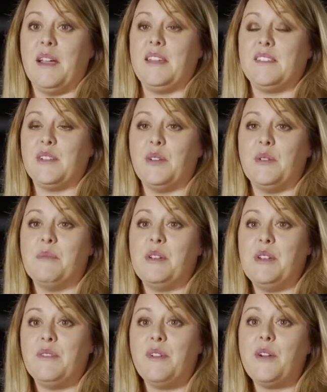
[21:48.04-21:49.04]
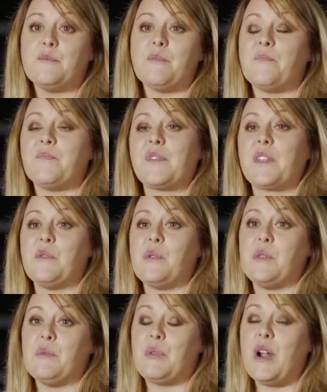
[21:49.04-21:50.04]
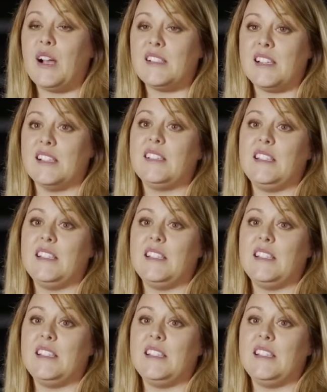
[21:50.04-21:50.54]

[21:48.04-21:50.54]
I sold him a new phone. Well, in the process,